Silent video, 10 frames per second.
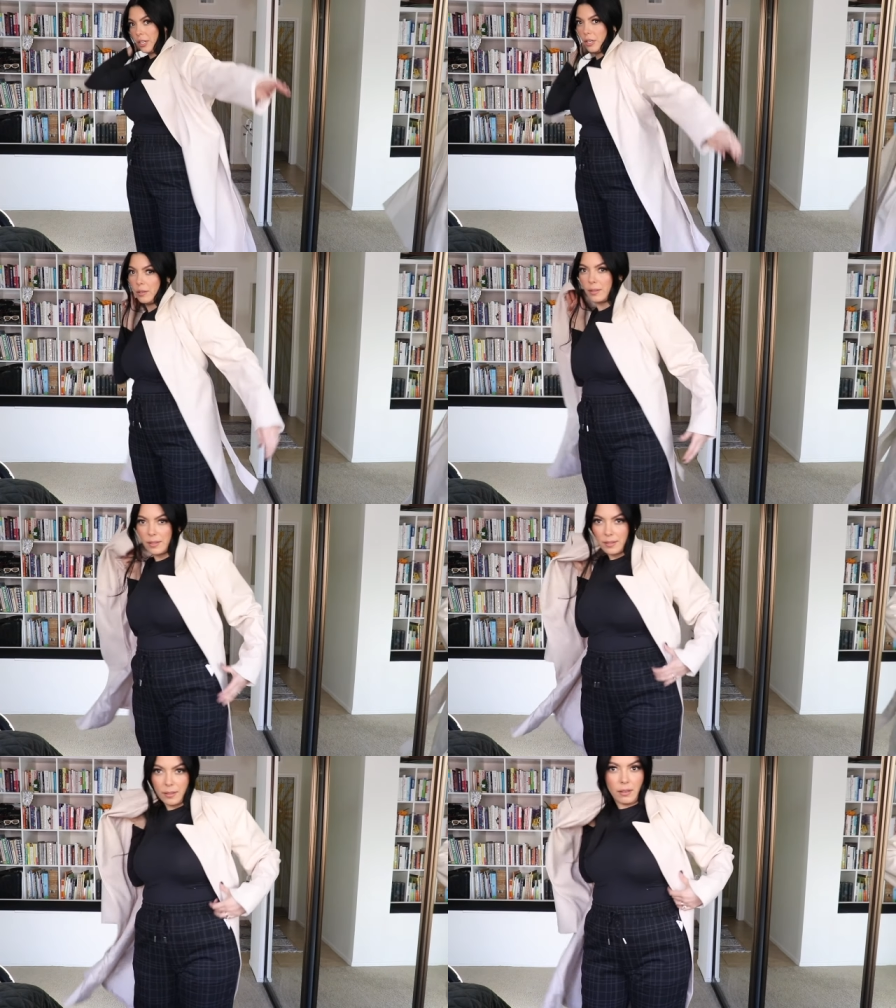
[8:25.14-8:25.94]

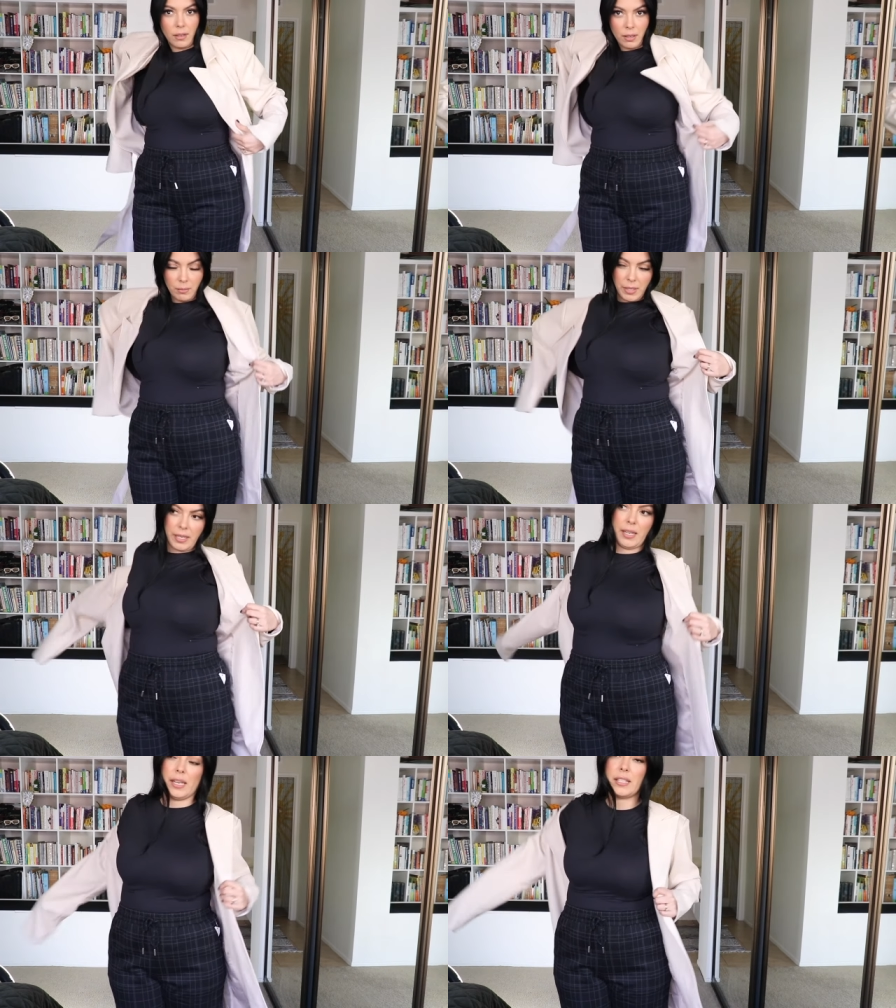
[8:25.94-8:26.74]
coats on
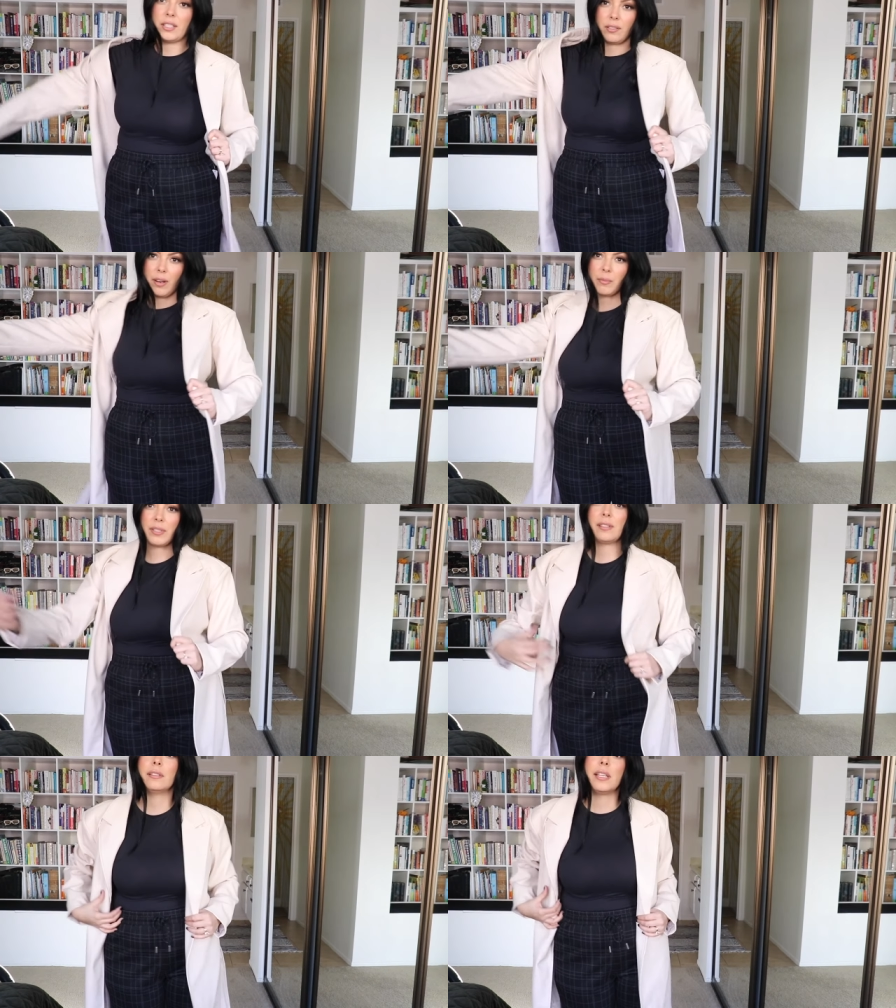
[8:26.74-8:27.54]
my Instagram
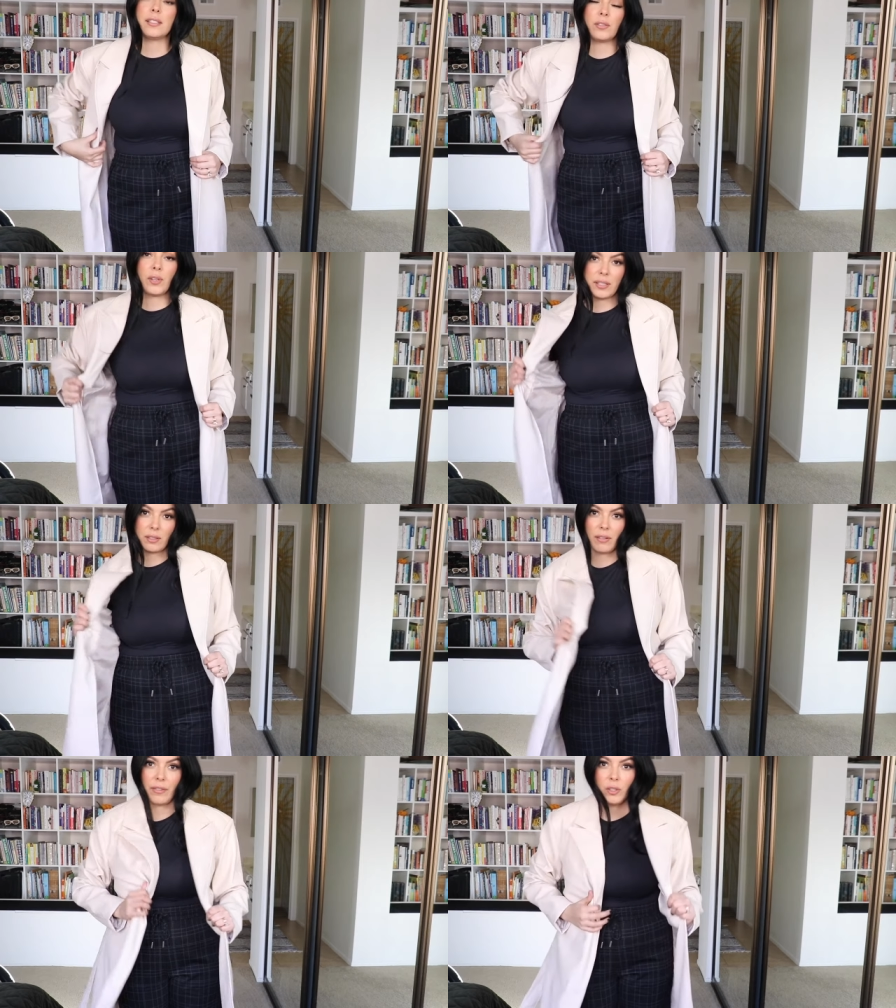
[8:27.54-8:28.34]
recently, so if you guys are
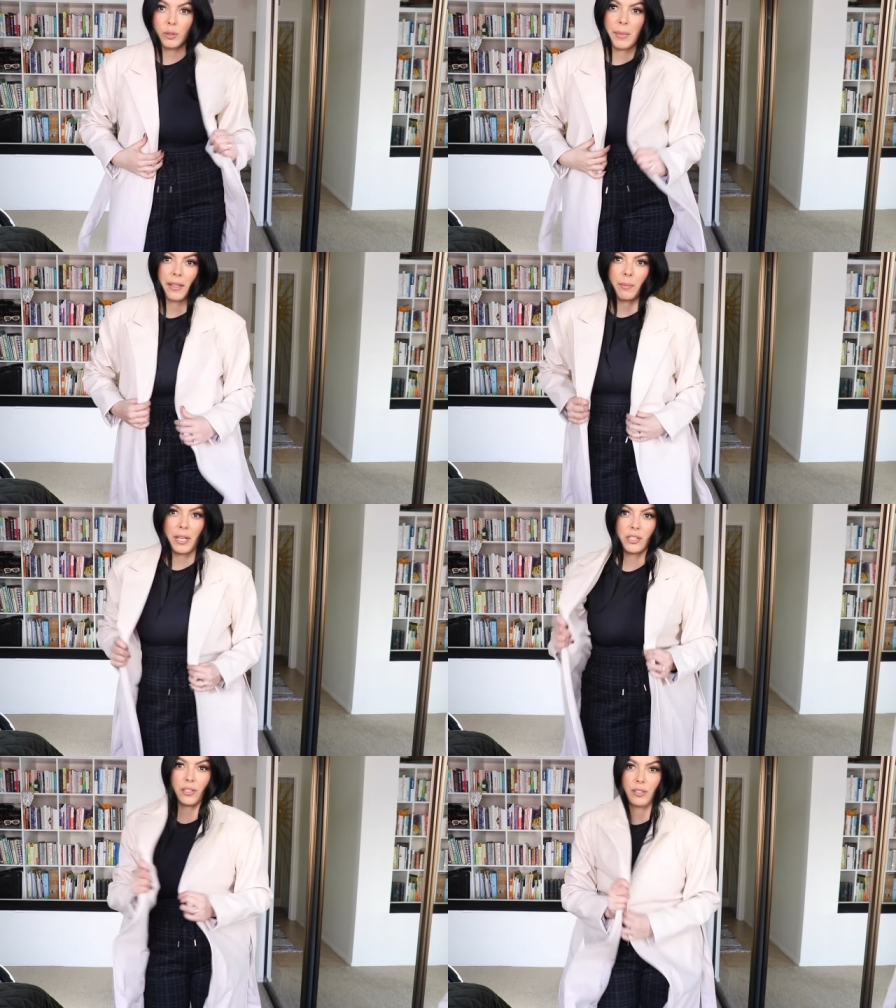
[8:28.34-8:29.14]
not following me there,
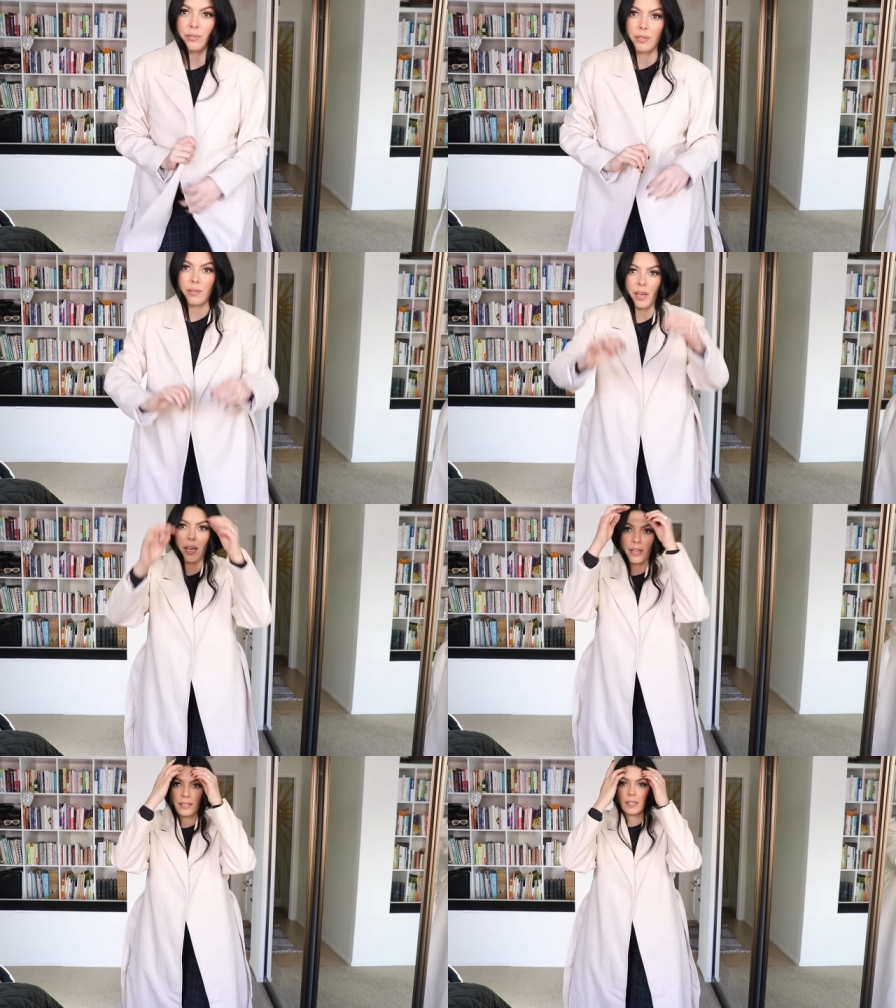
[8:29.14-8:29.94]
make sure you do
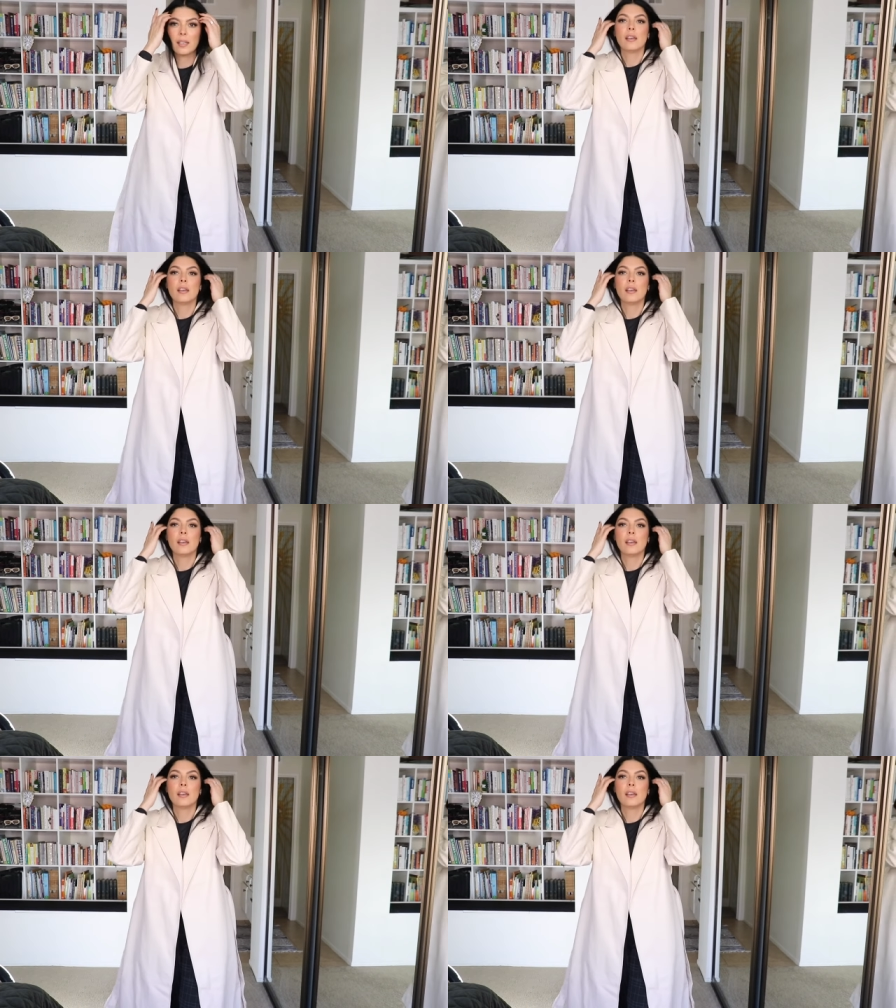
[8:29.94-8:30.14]
that.